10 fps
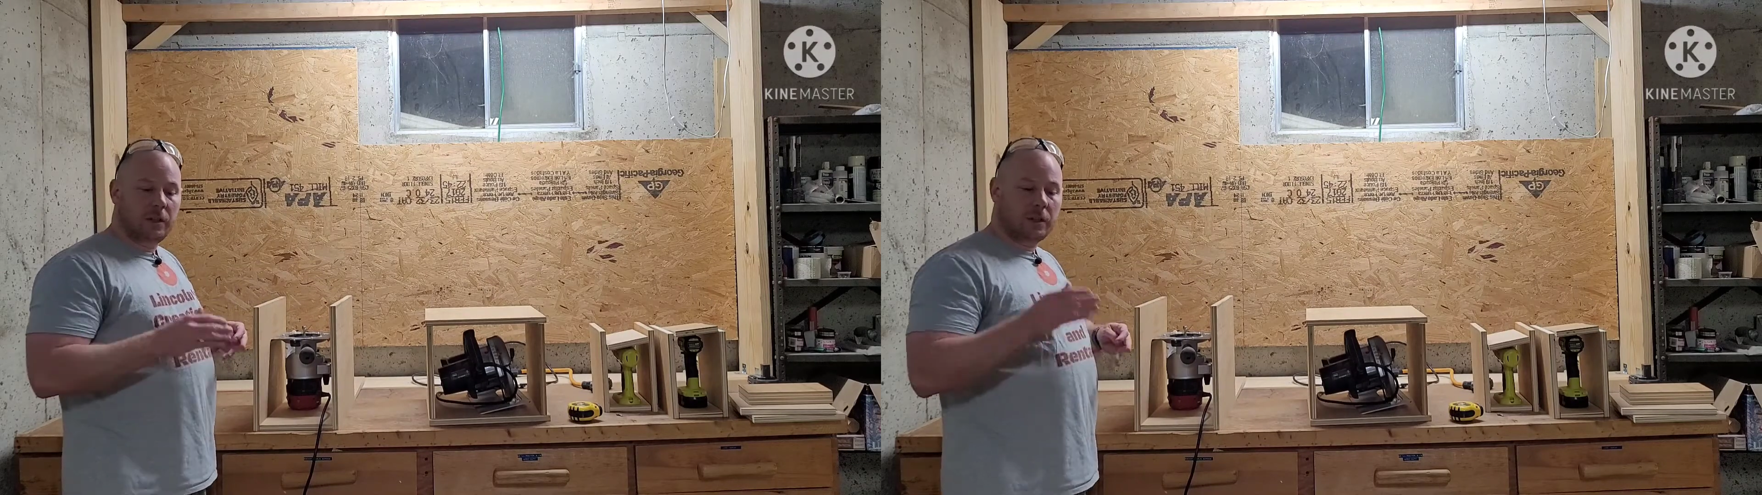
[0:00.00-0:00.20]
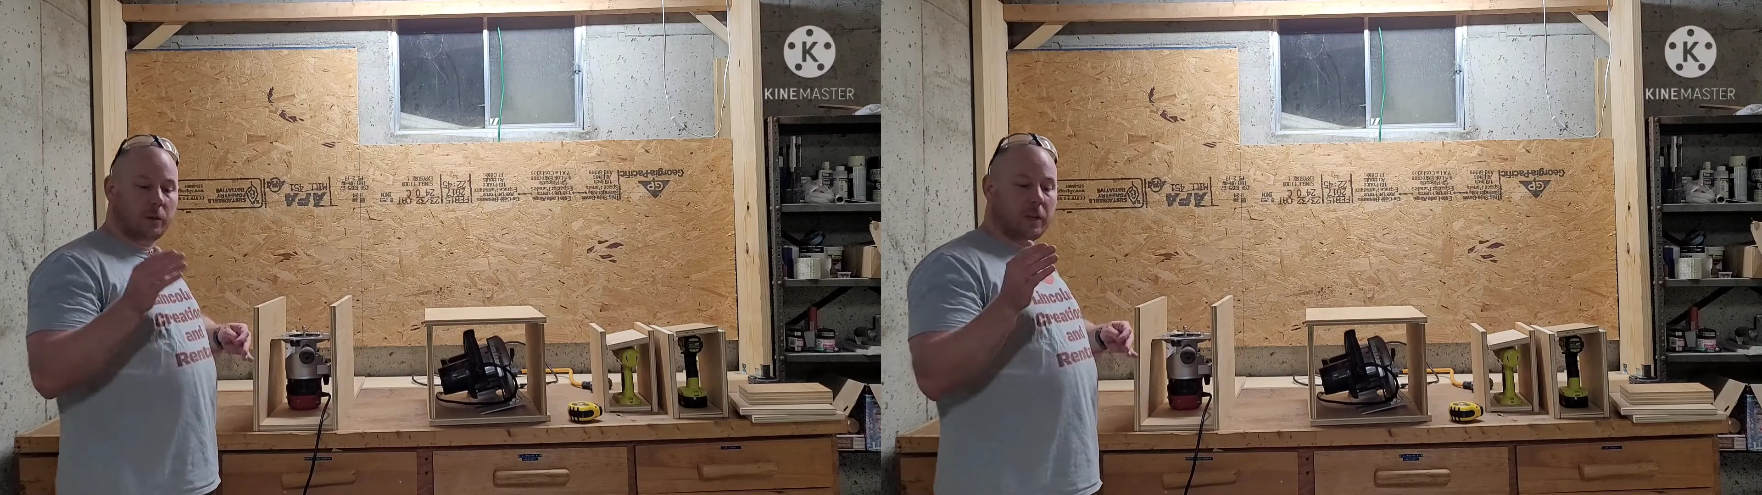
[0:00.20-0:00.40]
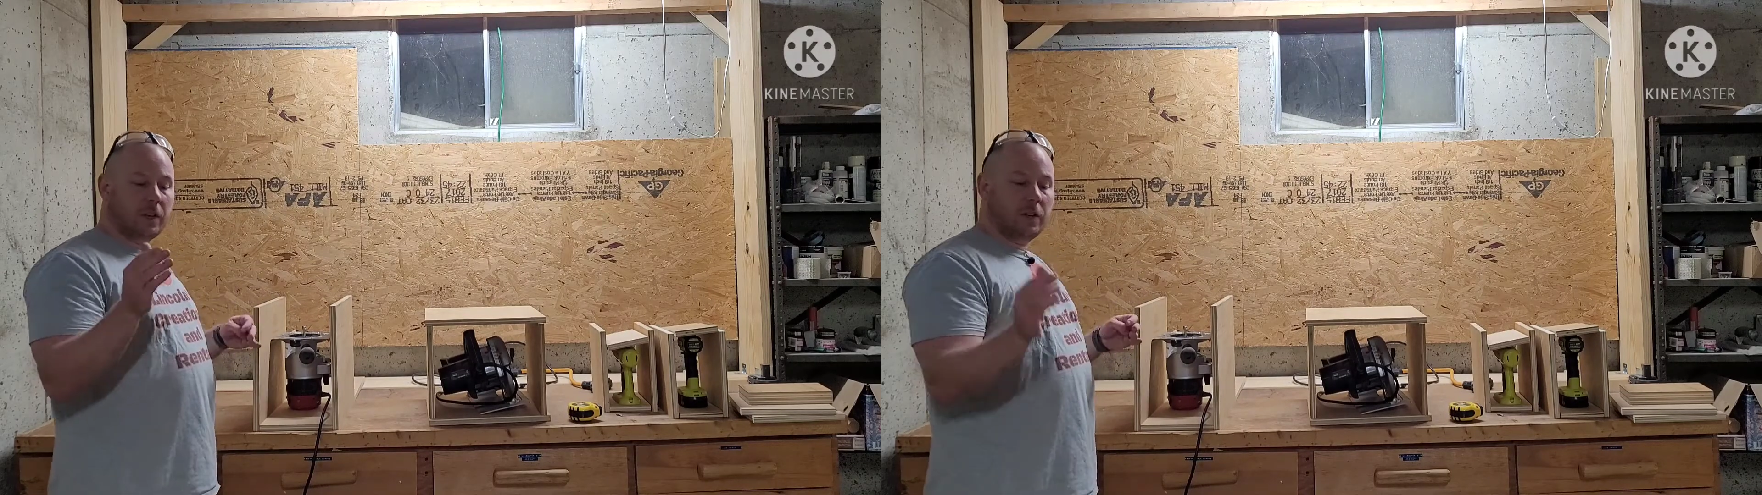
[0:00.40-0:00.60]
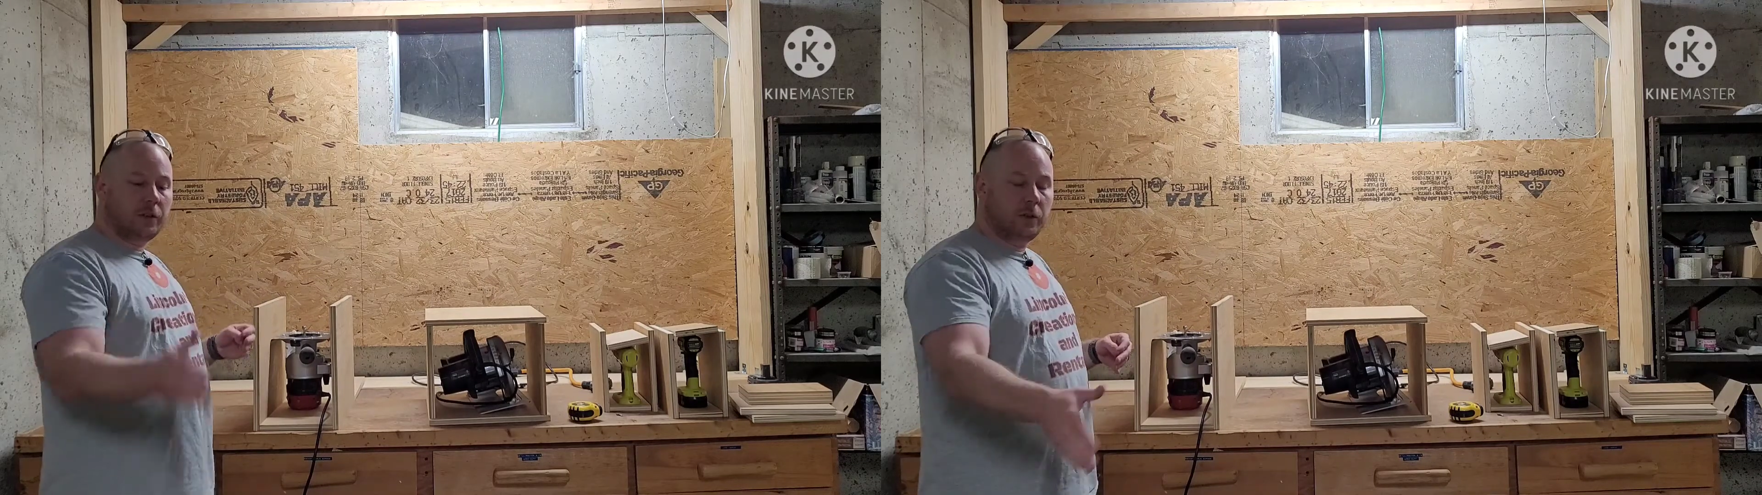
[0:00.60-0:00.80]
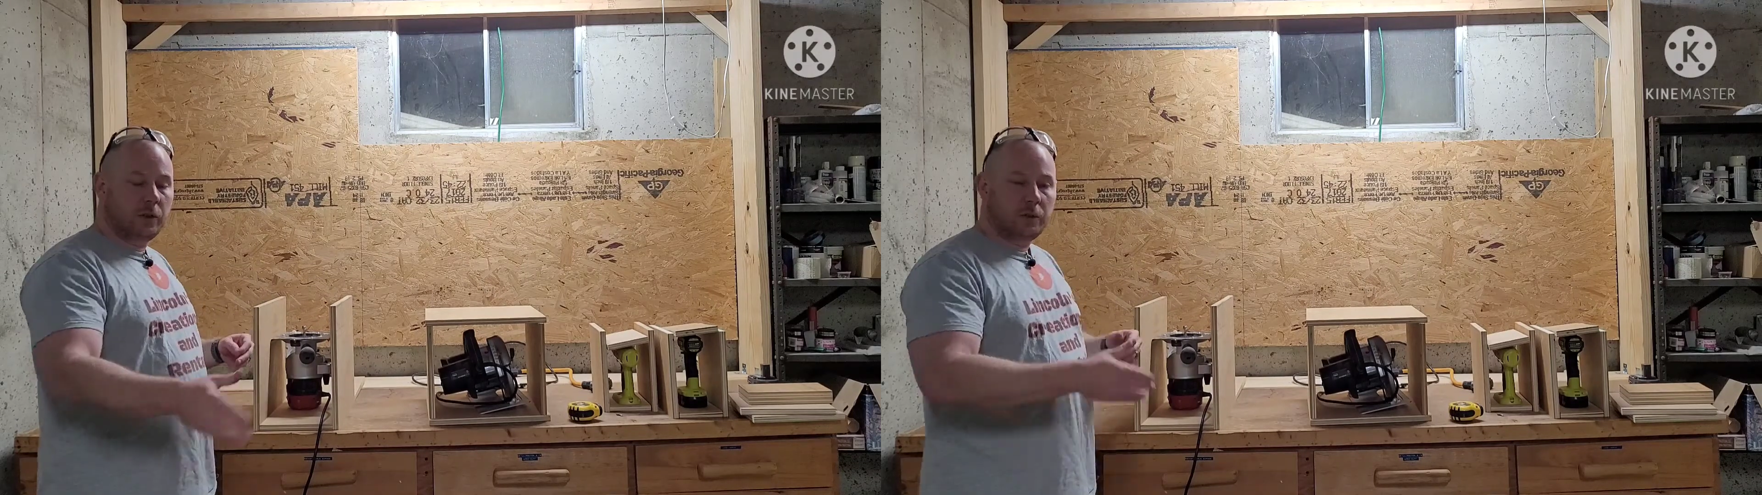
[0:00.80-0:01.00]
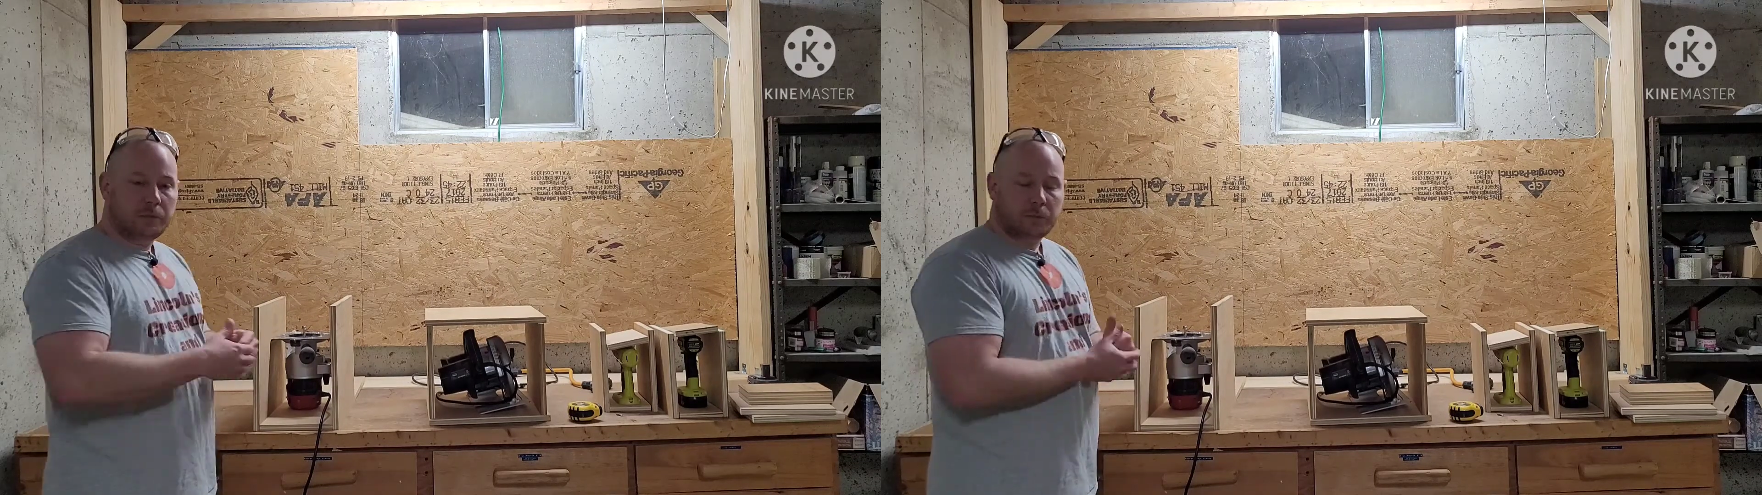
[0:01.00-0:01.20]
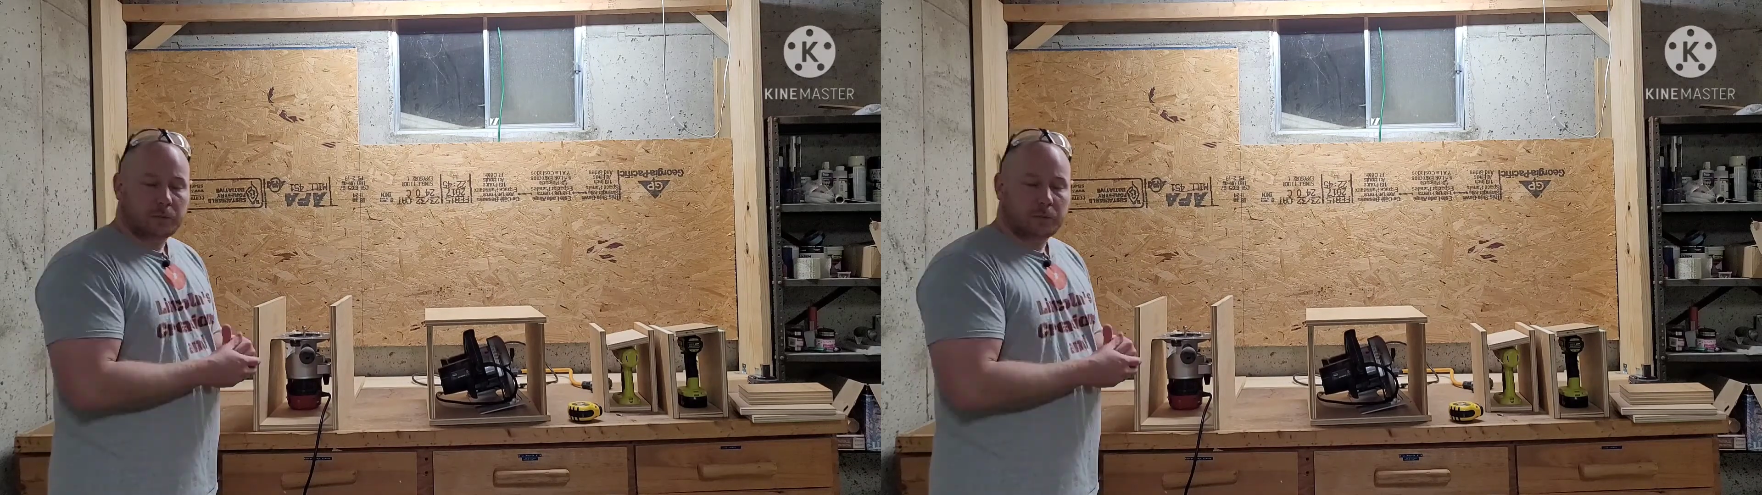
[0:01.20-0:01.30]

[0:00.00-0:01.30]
is we are going to